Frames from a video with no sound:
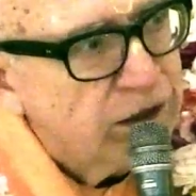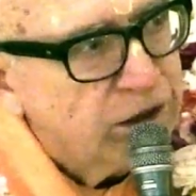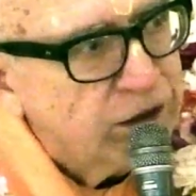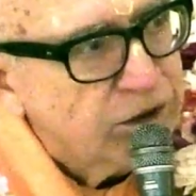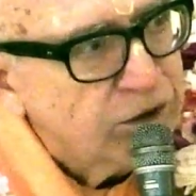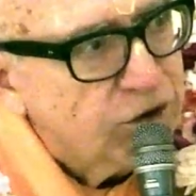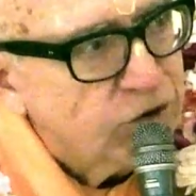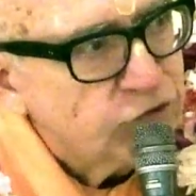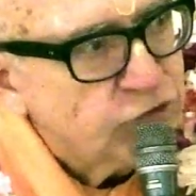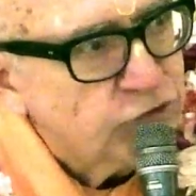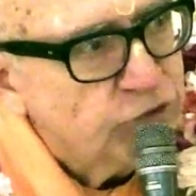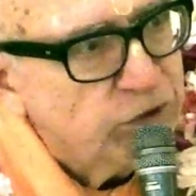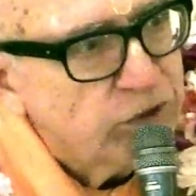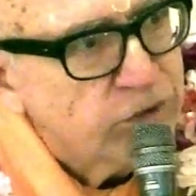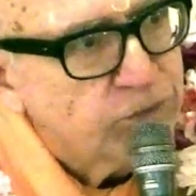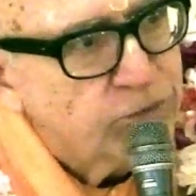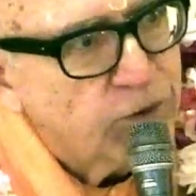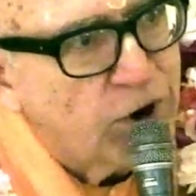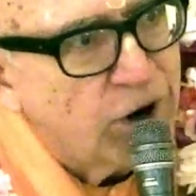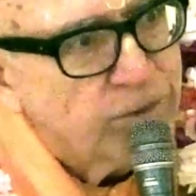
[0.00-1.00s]
You know,
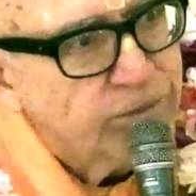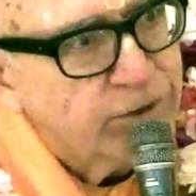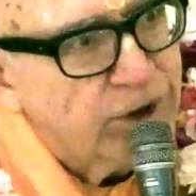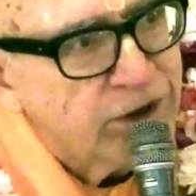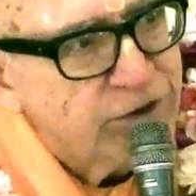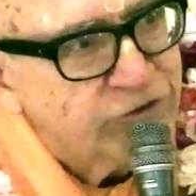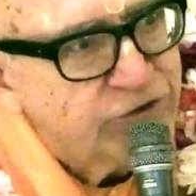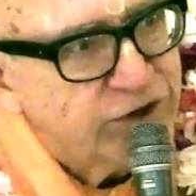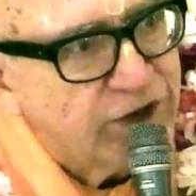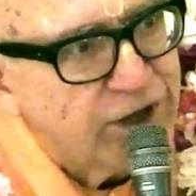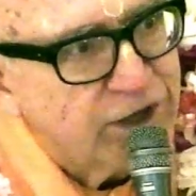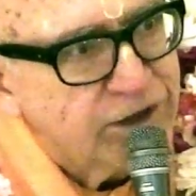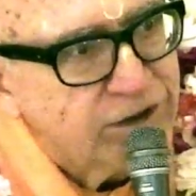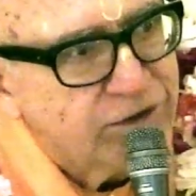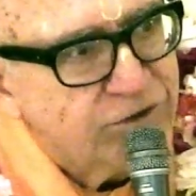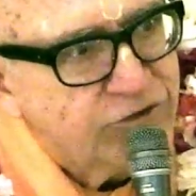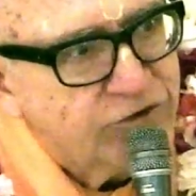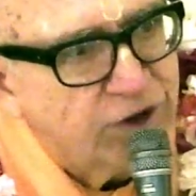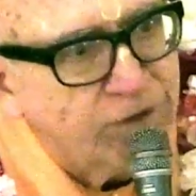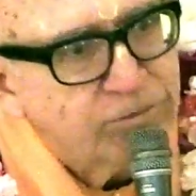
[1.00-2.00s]
Srila Prabhupada said,
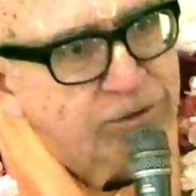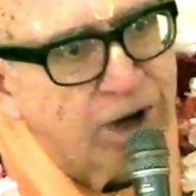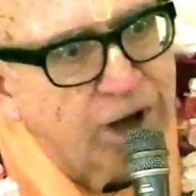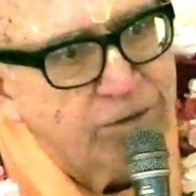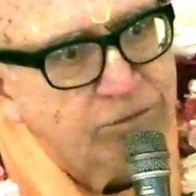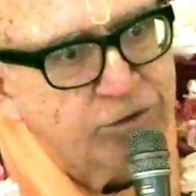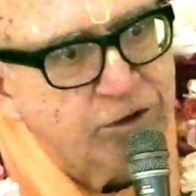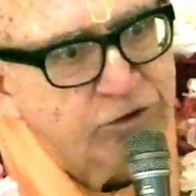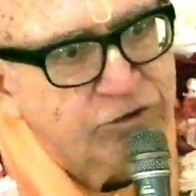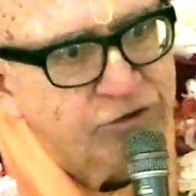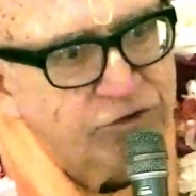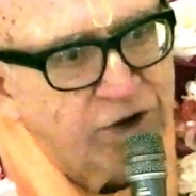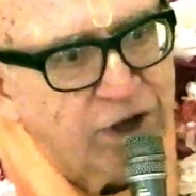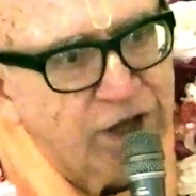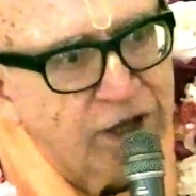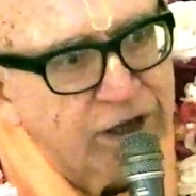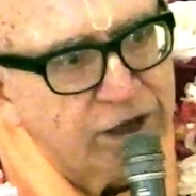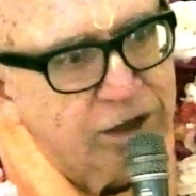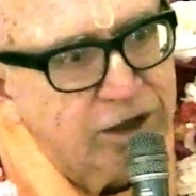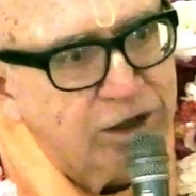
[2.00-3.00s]
sometimes it's
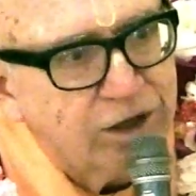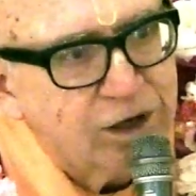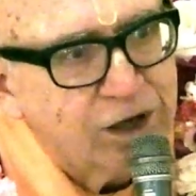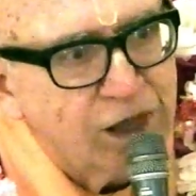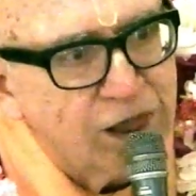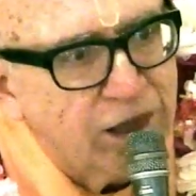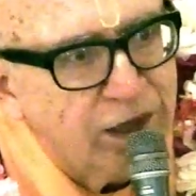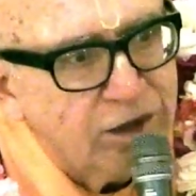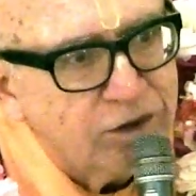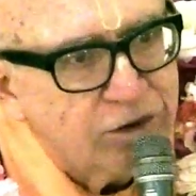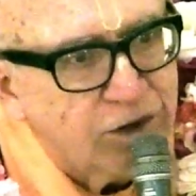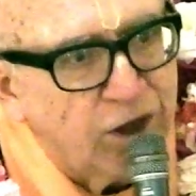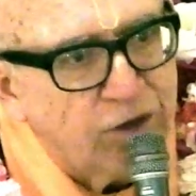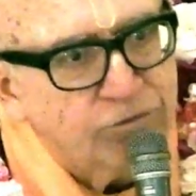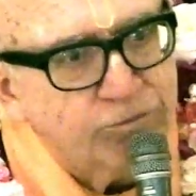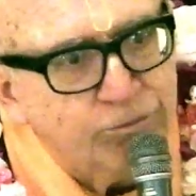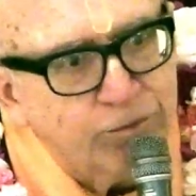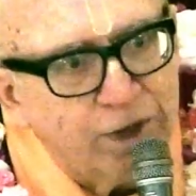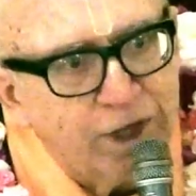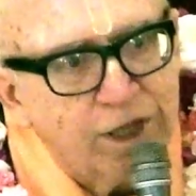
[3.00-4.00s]
said
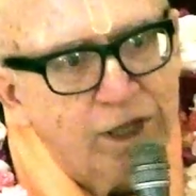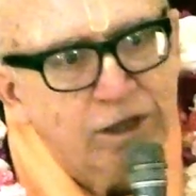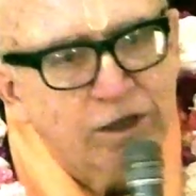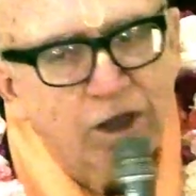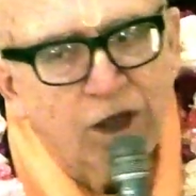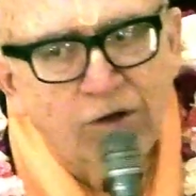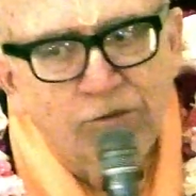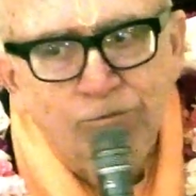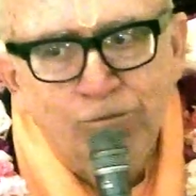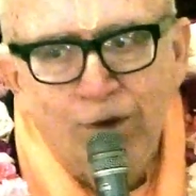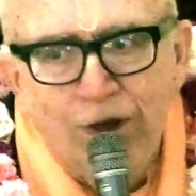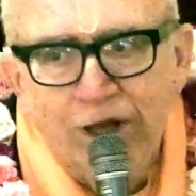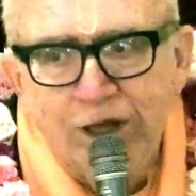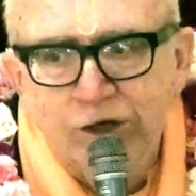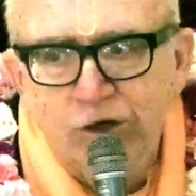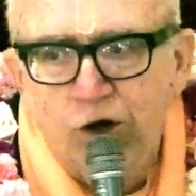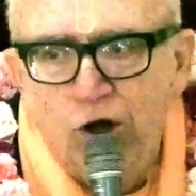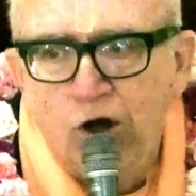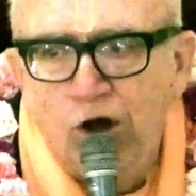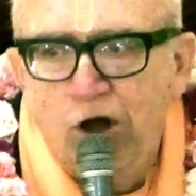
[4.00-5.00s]
Love me, love my
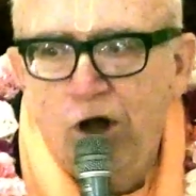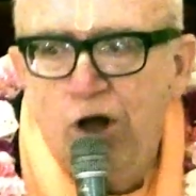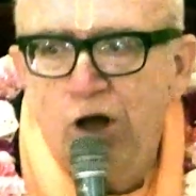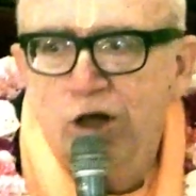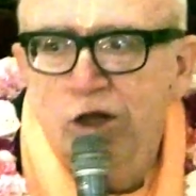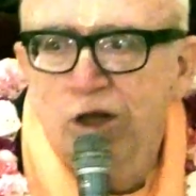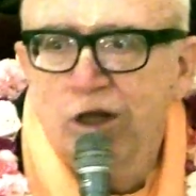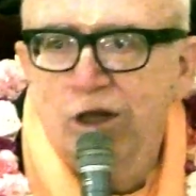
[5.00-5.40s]
dog.